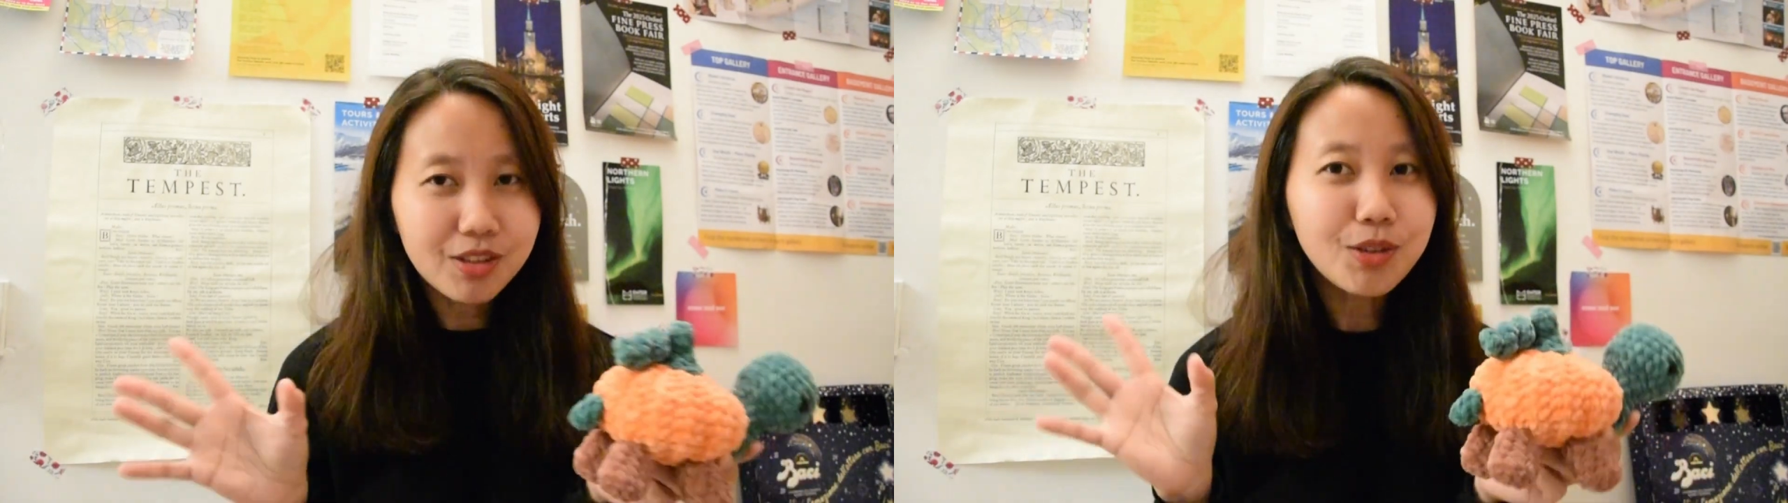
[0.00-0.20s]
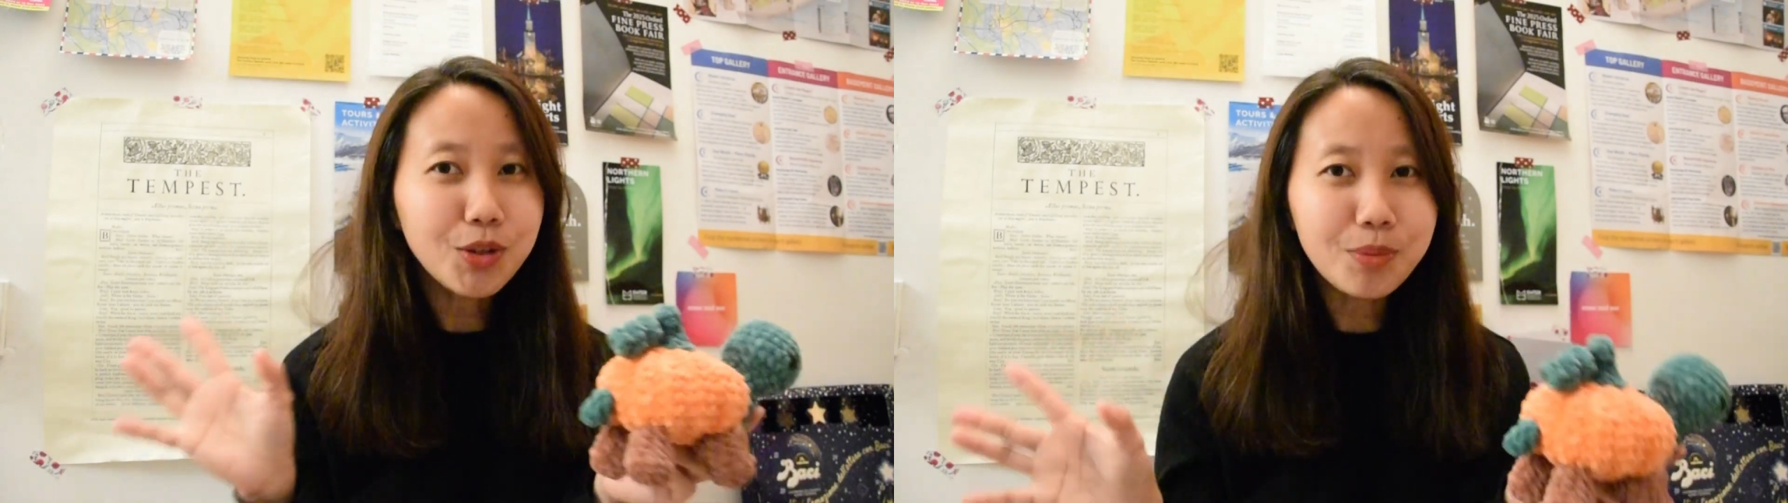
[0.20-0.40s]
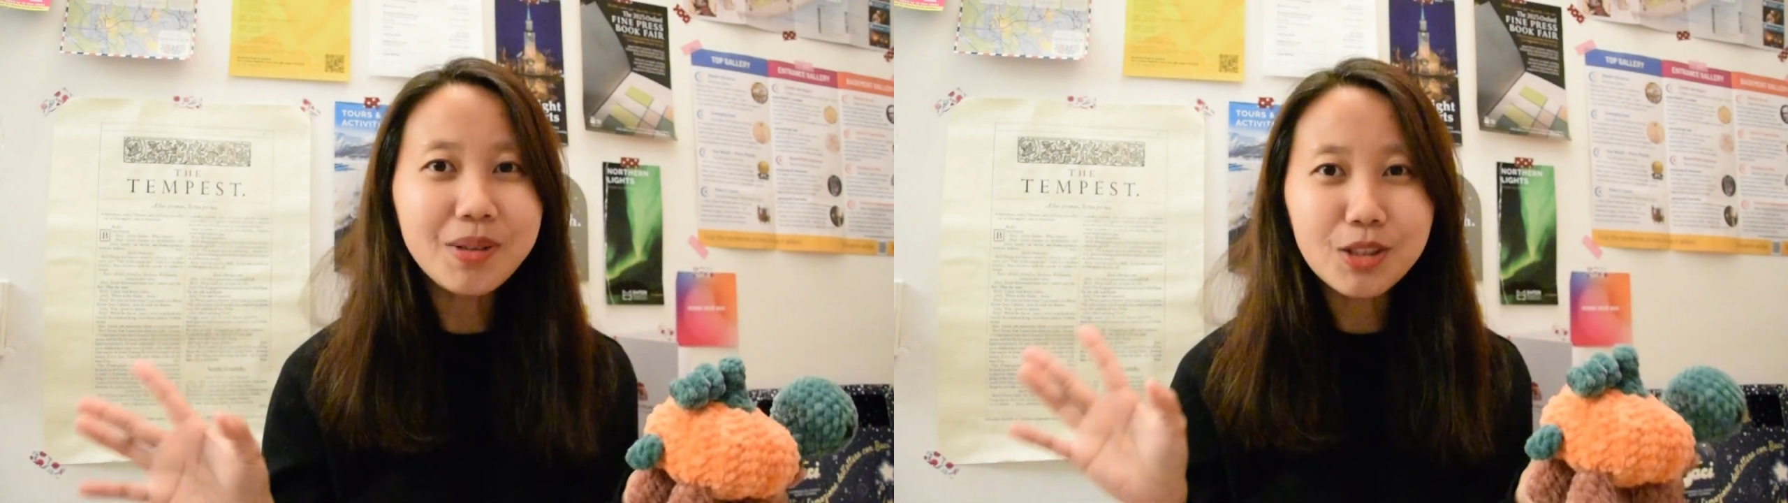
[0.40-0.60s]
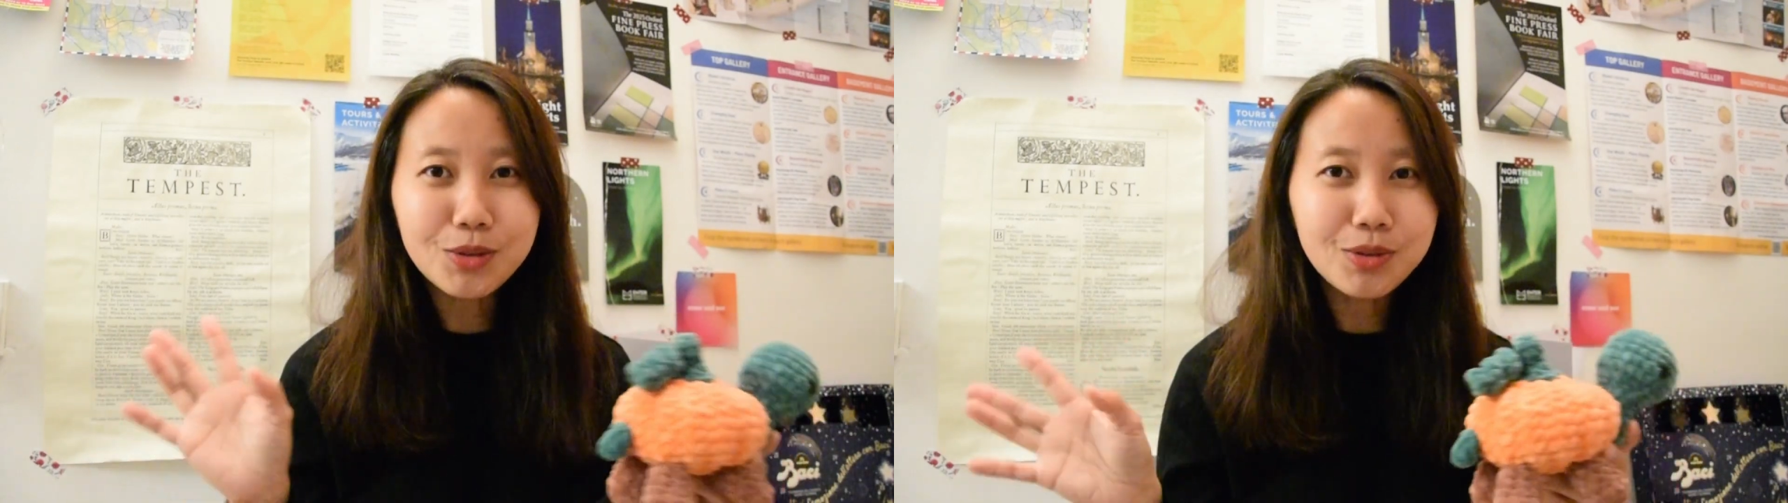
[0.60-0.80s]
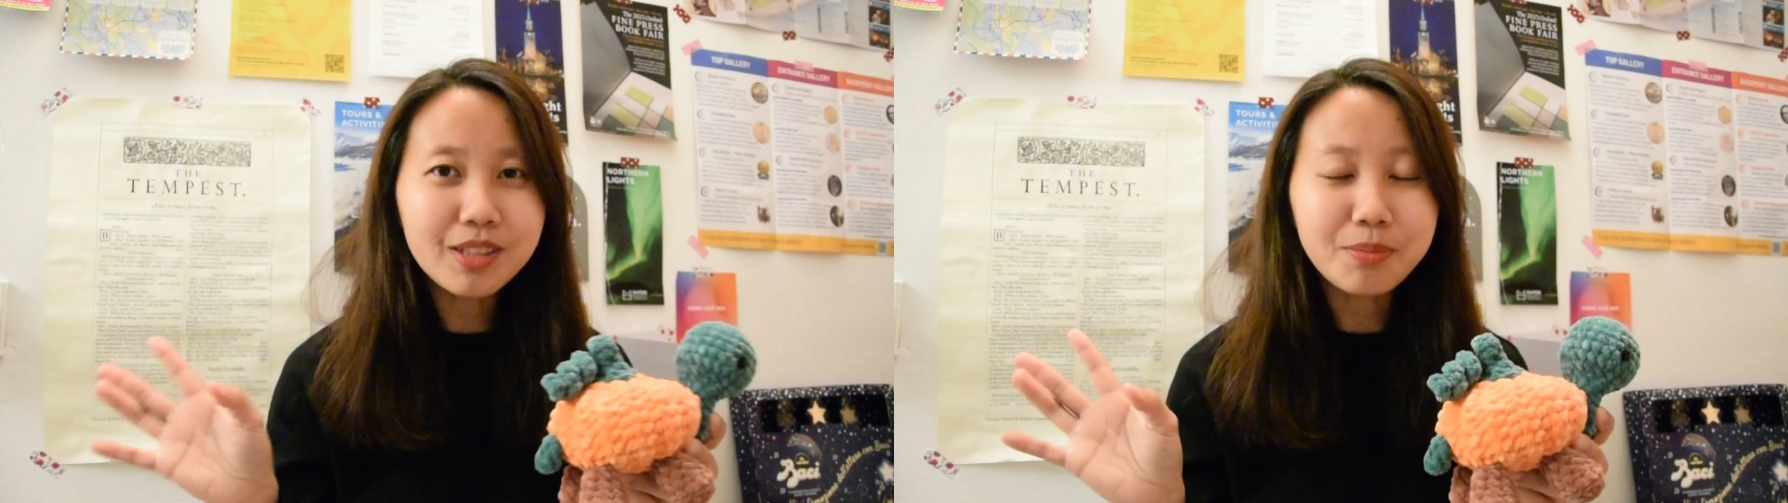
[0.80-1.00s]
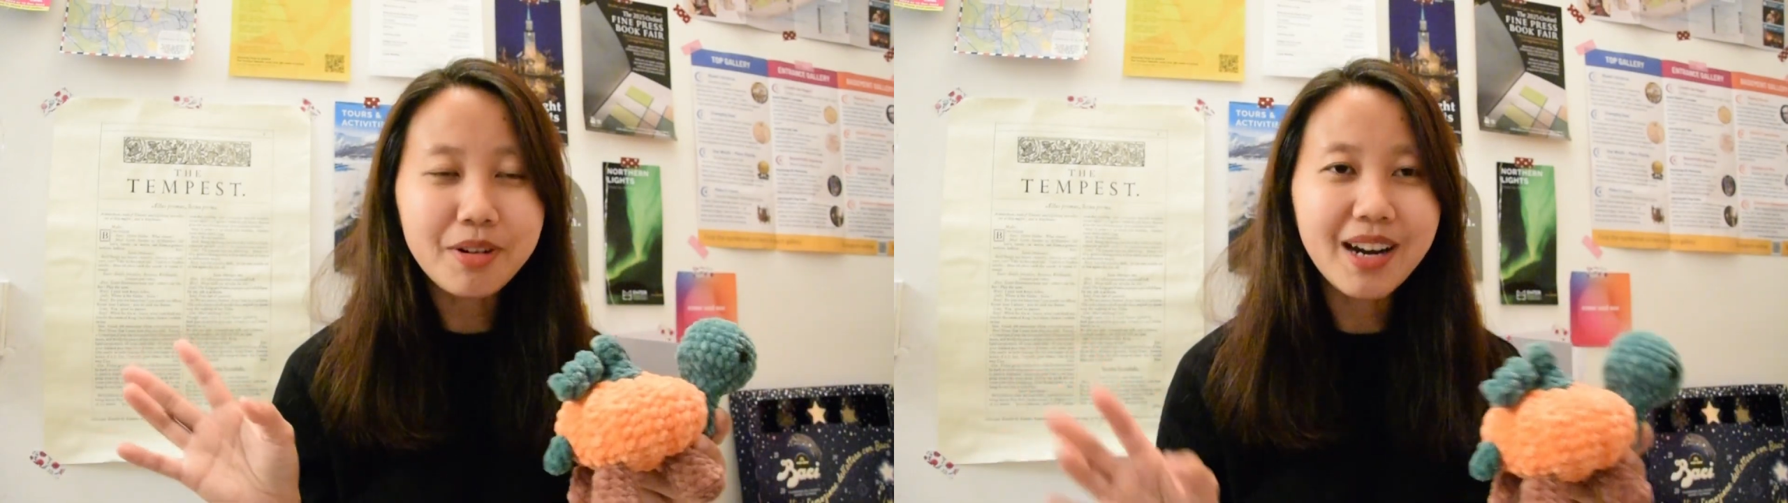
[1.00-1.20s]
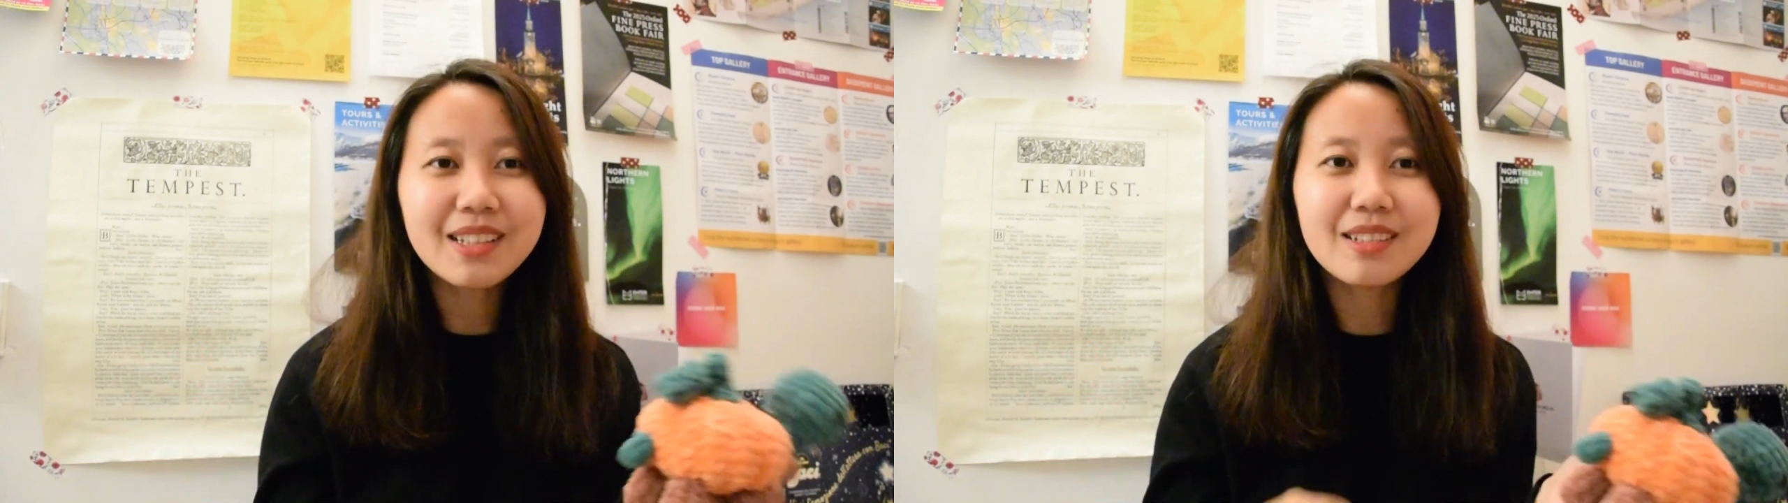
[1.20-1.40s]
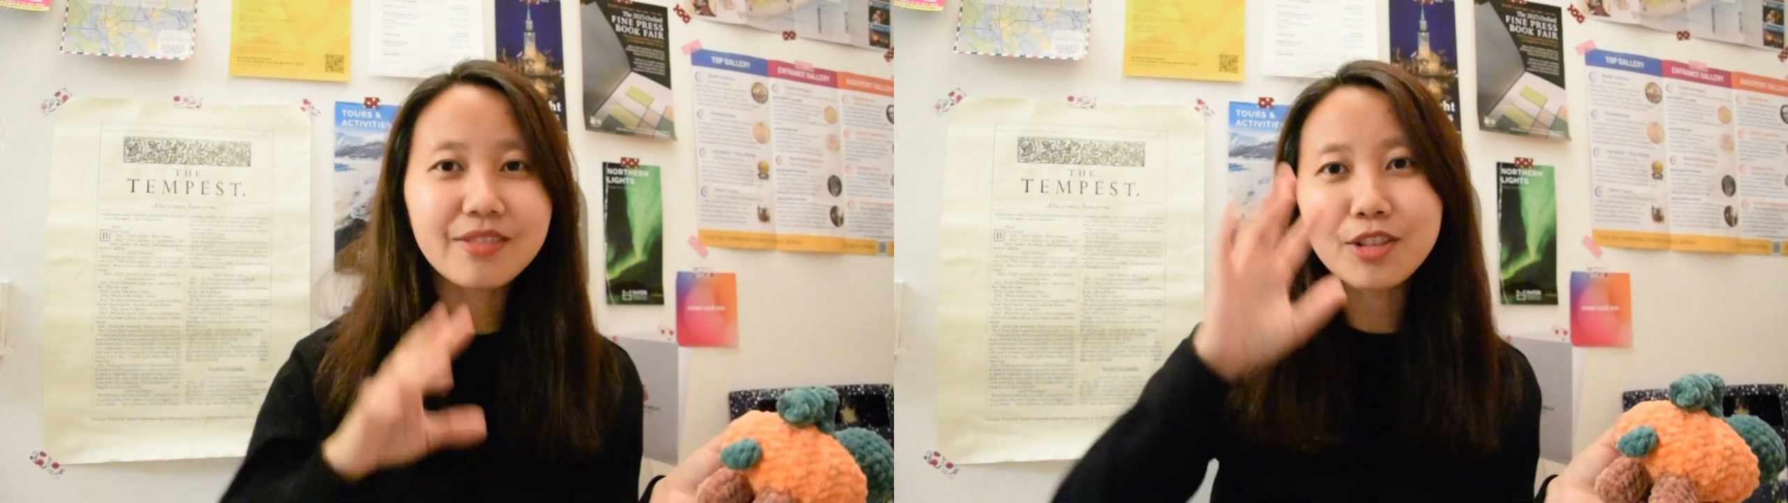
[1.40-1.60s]
So don't be too
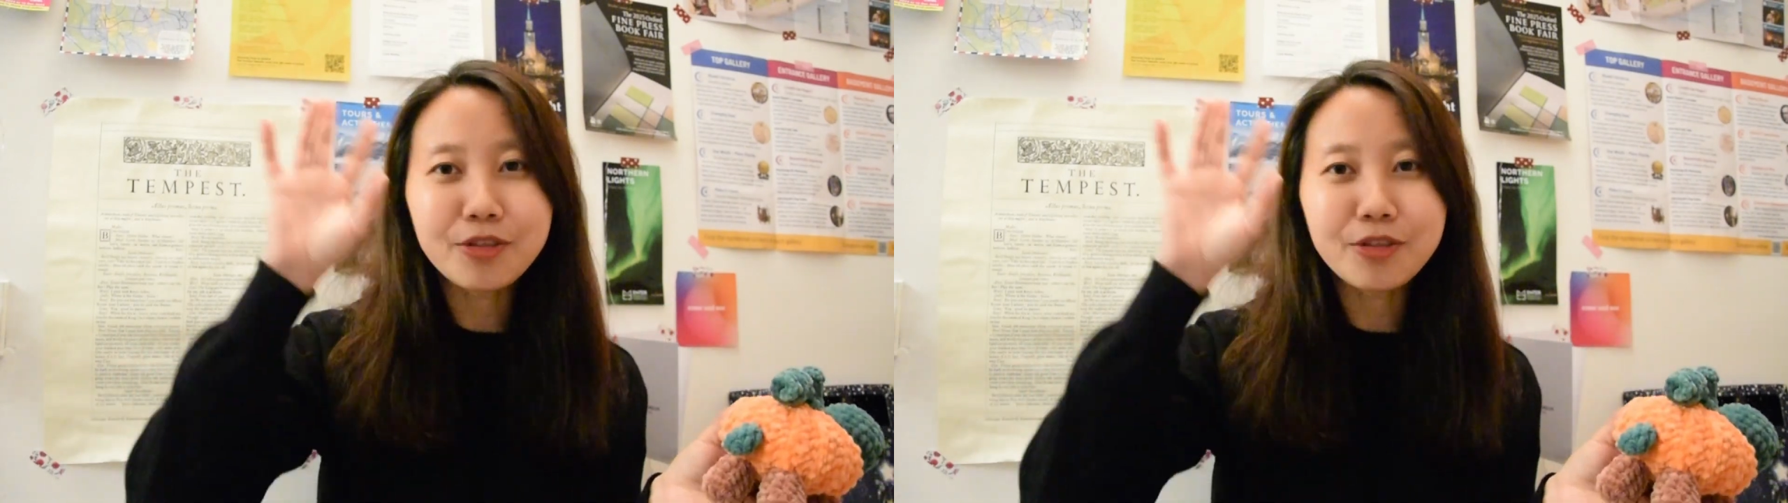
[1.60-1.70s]
surprised if